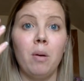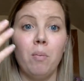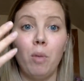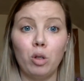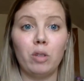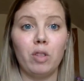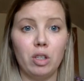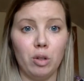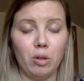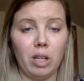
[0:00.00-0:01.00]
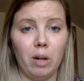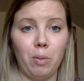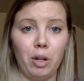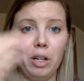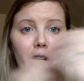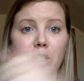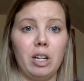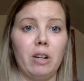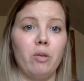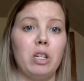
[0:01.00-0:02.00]
Most of the students had a pretty good
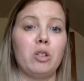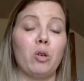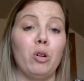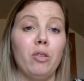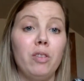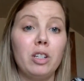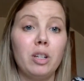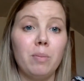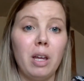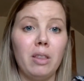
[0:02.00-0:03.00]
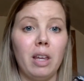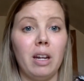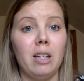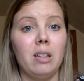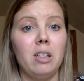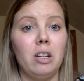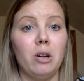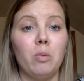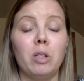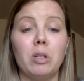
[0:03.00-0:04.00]
understanding of what historical fiction meant, that it,
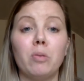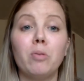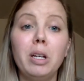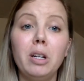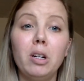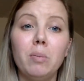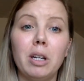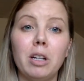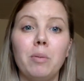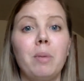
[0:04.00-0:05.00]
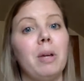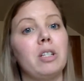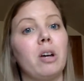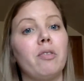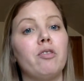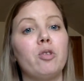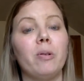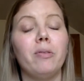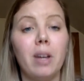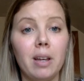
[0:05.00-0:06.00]
wasn't real, but it could be based off of
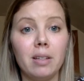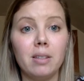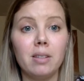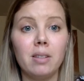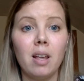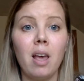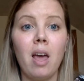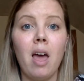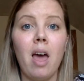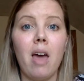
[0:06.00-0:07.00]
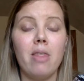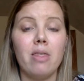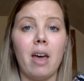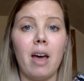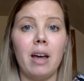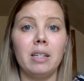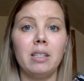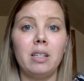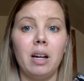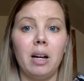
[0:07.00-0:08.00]
true events, and
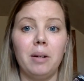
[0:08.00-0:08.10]
that